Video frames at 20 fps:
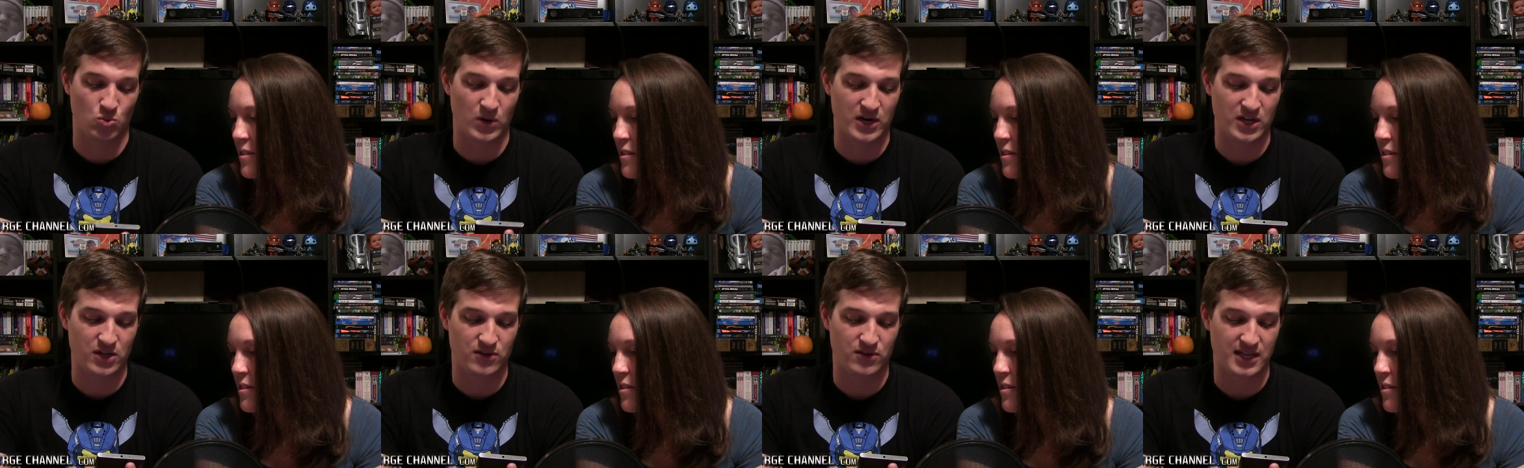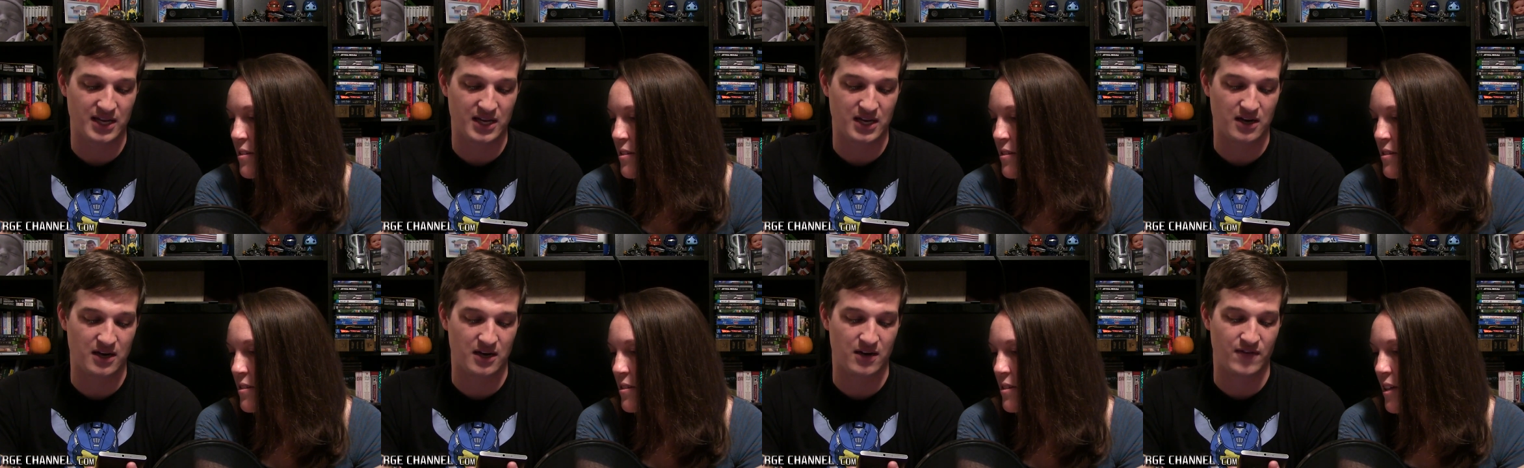Speaker 1: what do you
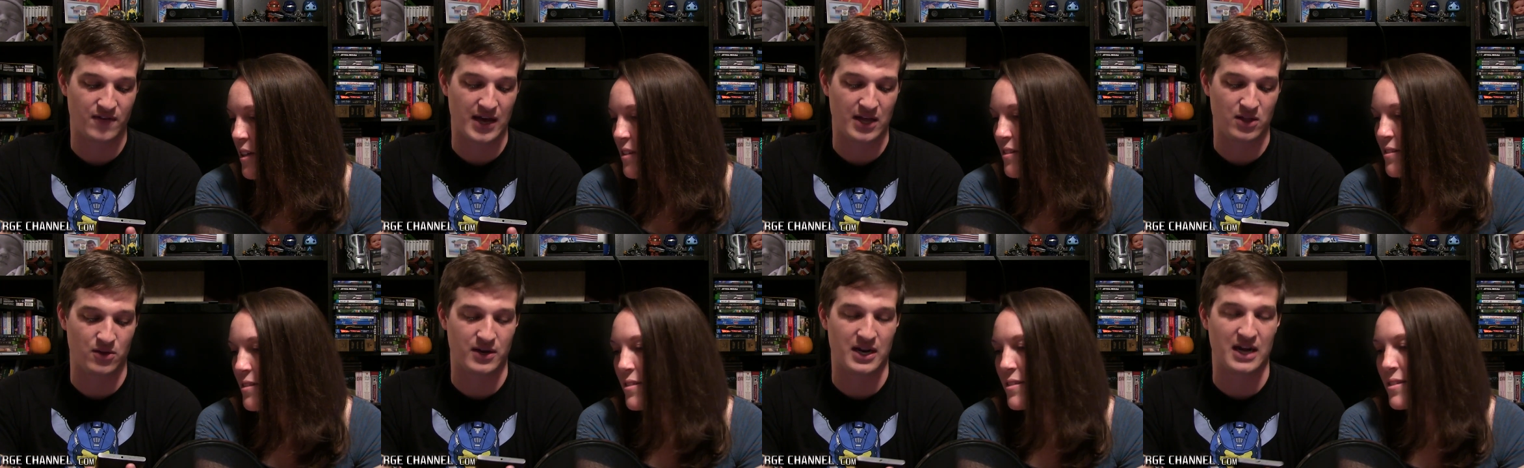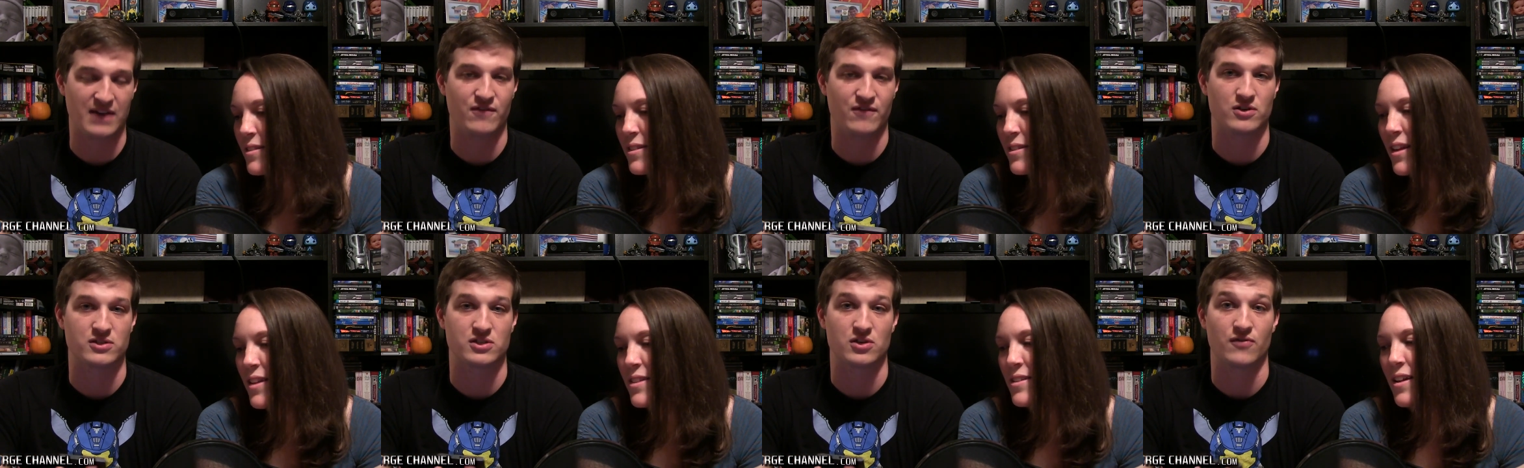think of Halo
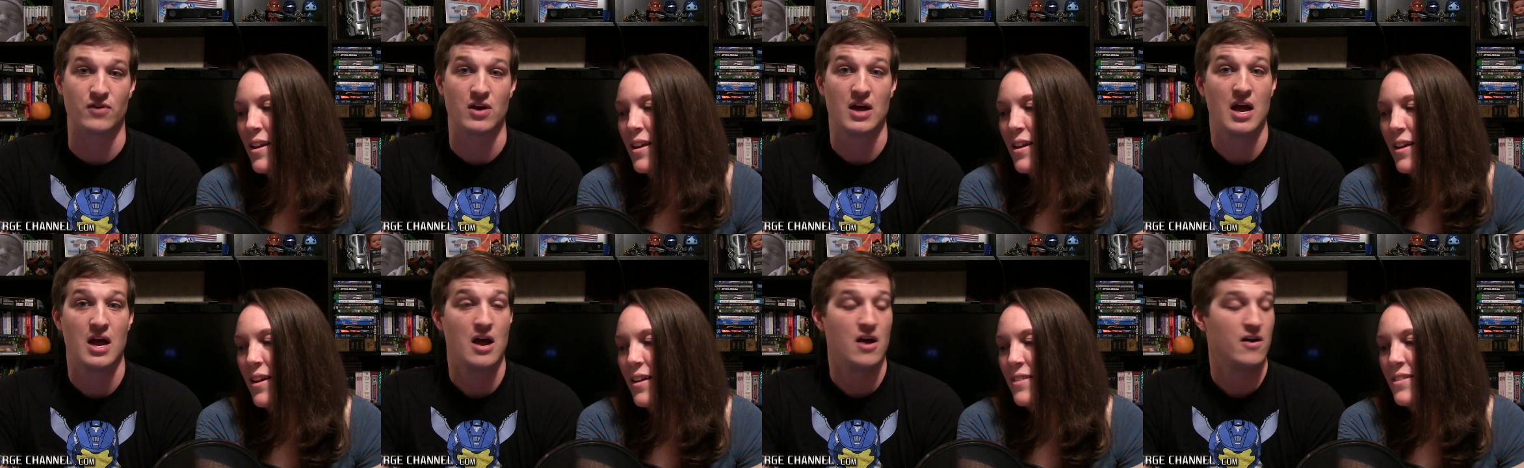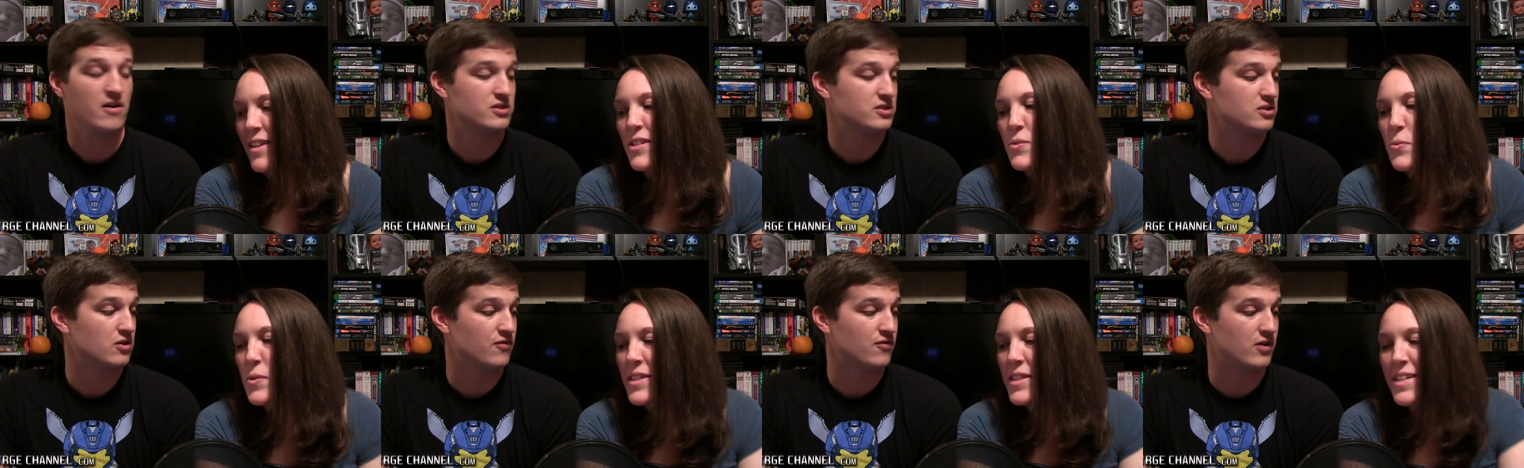Nightfall? That, so,
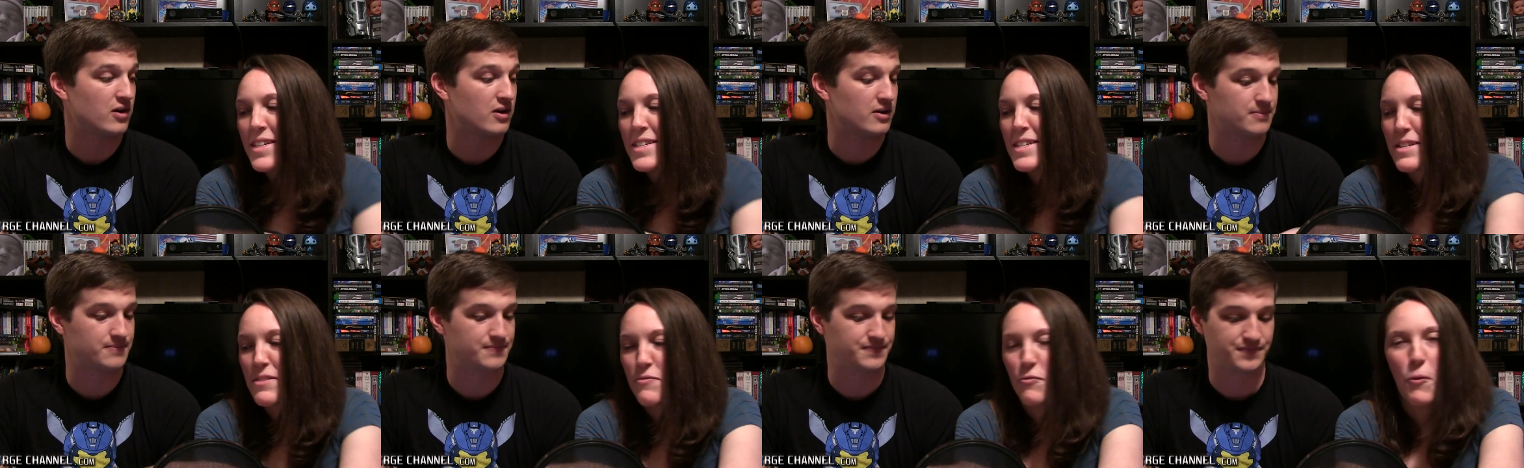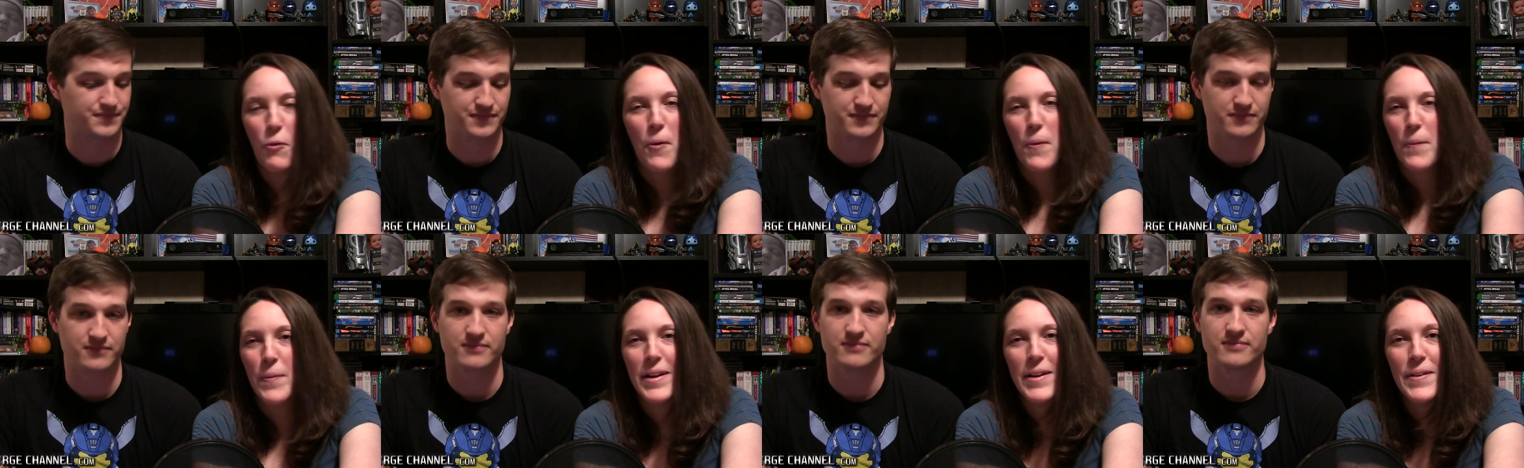that's so what far? this is
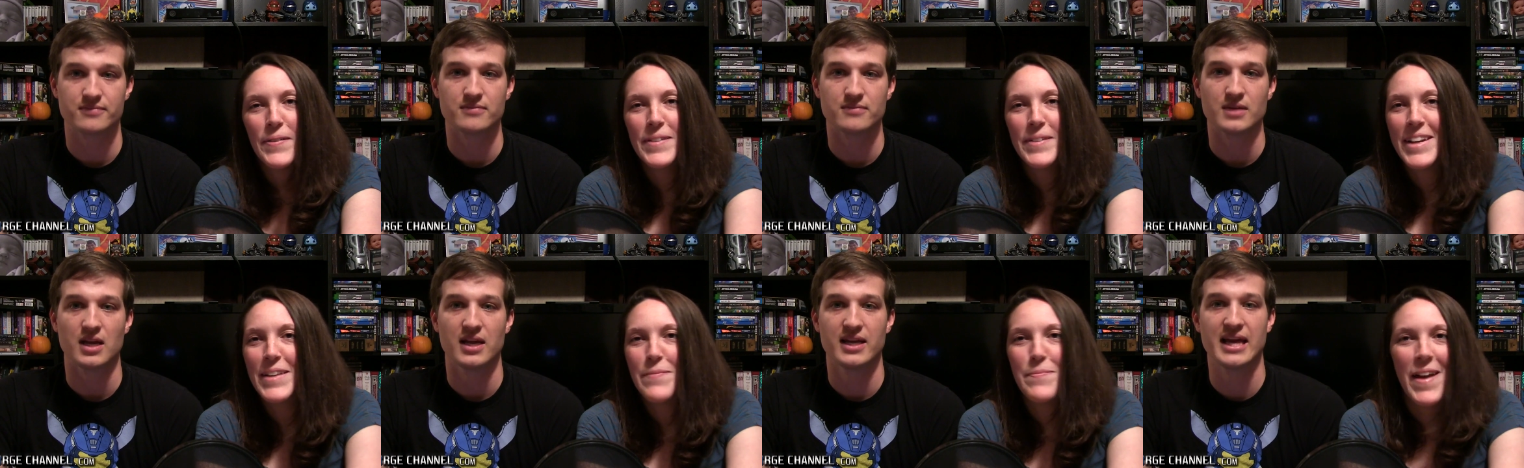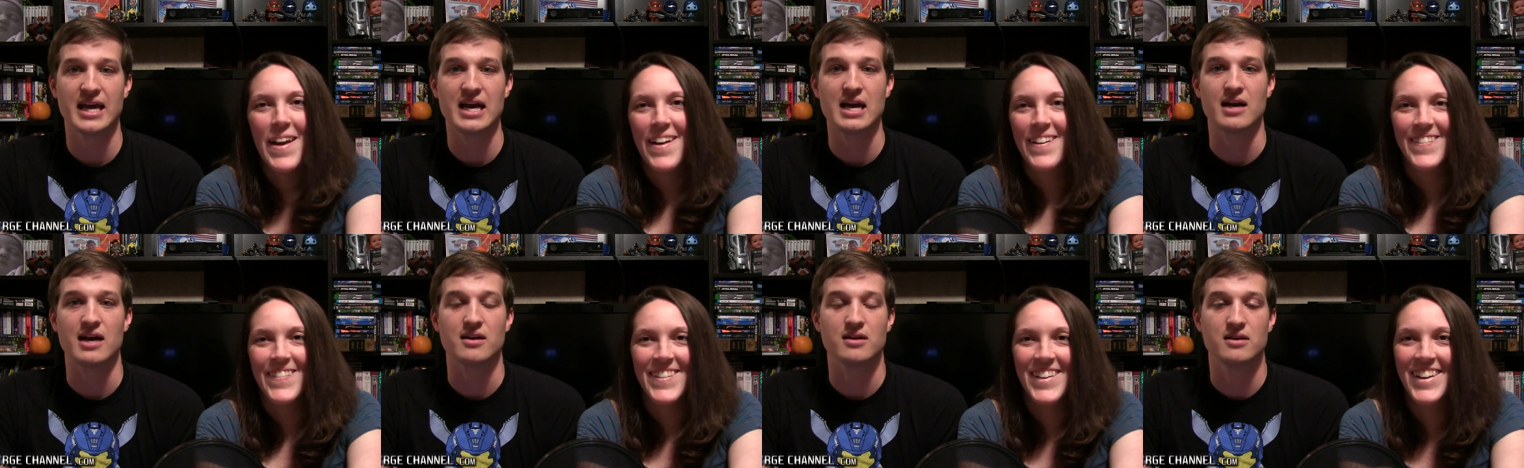
Speaker 2: for. We don't need
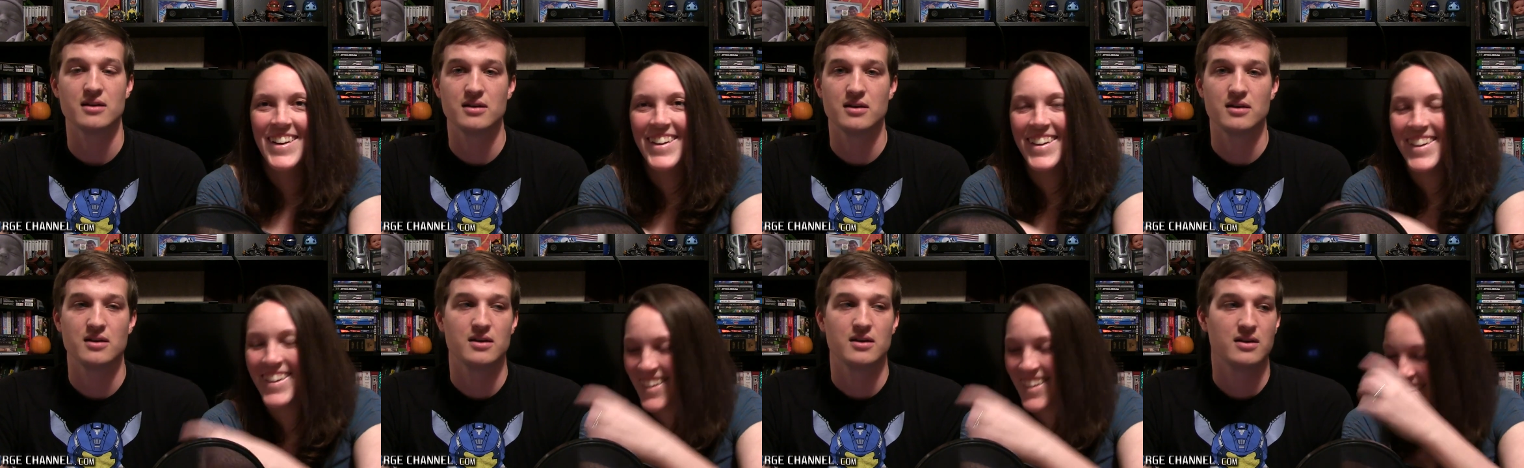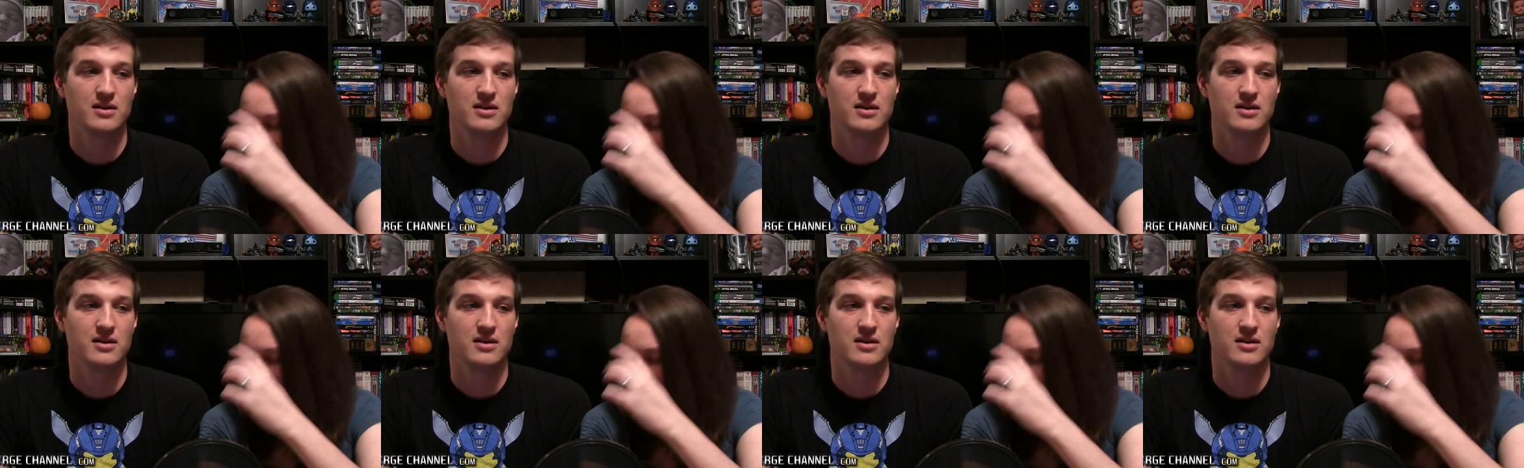mail.
Speaker 1: Yeah.